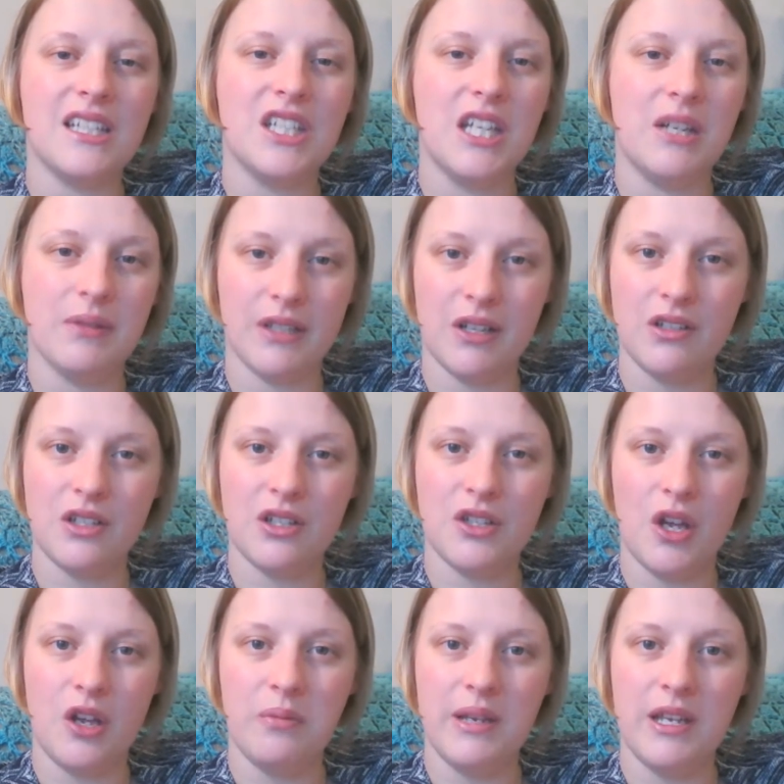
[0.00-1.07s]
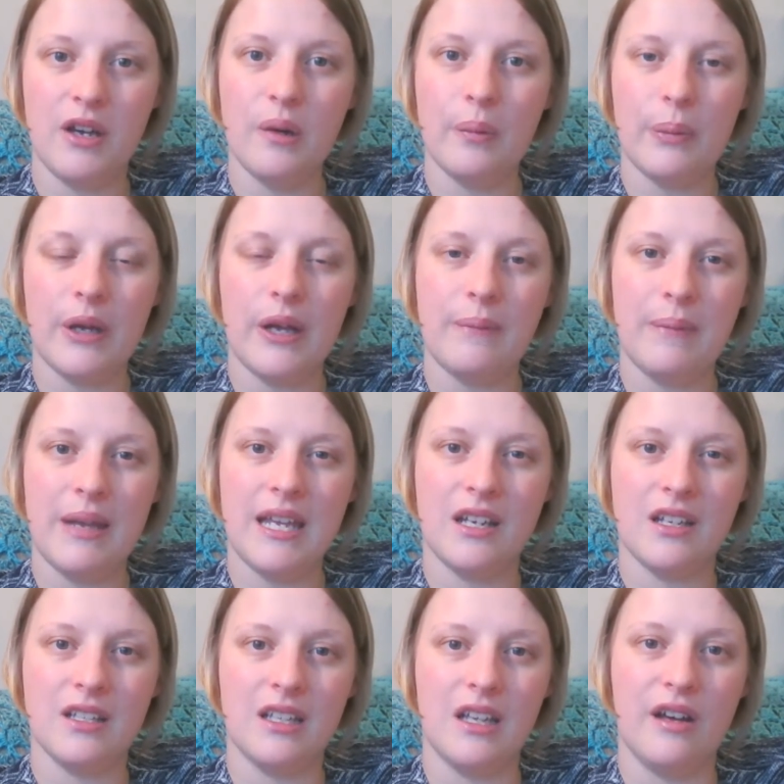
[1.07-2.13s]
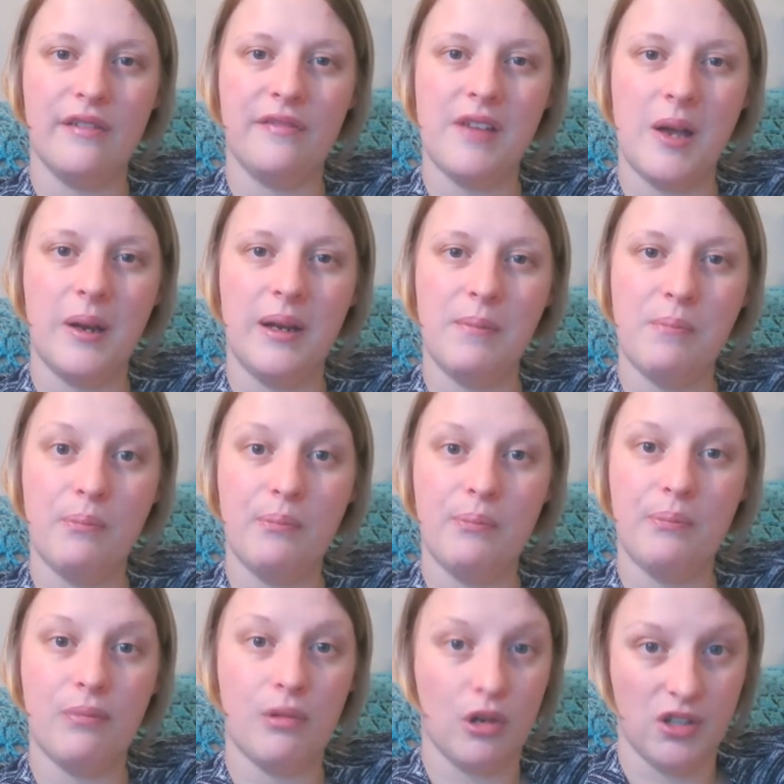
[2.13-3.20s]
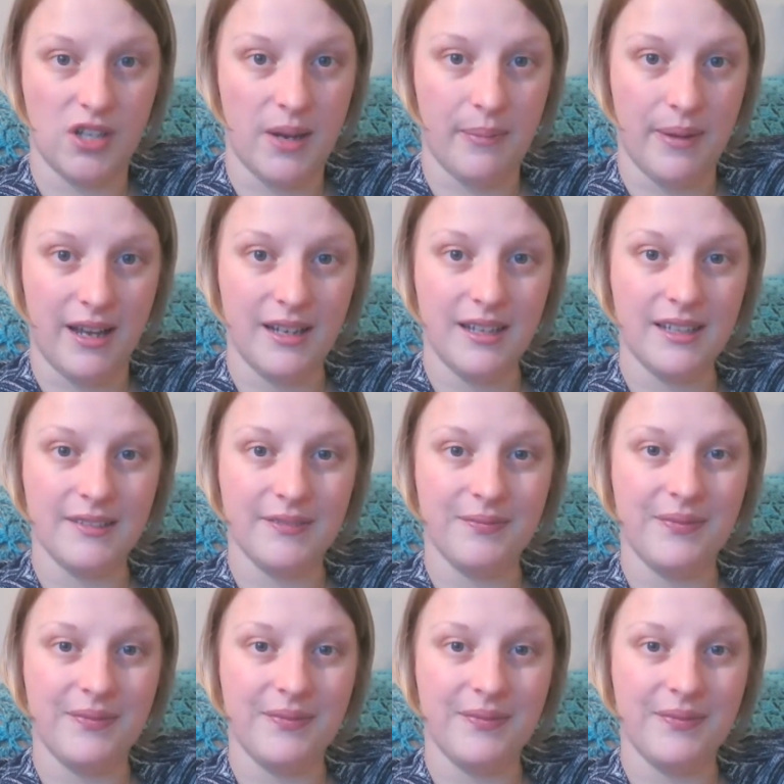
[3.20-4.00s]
she was going to sew me up and make herself a project bag